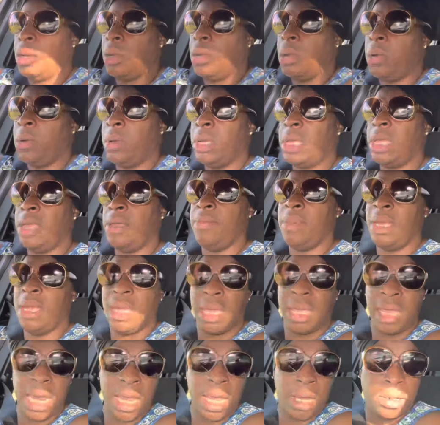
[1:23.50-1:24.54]
going to get me a
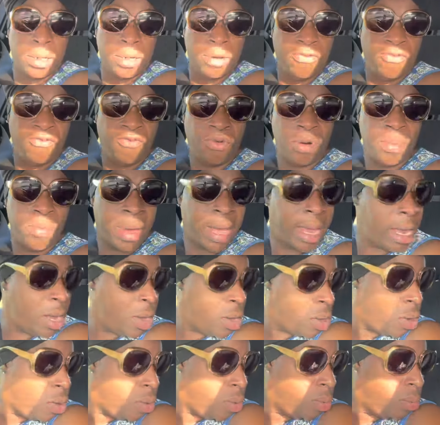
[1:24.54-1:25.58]
candle for my
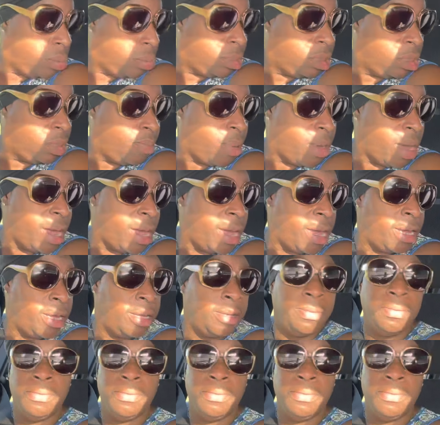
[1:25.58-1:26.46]
home spa.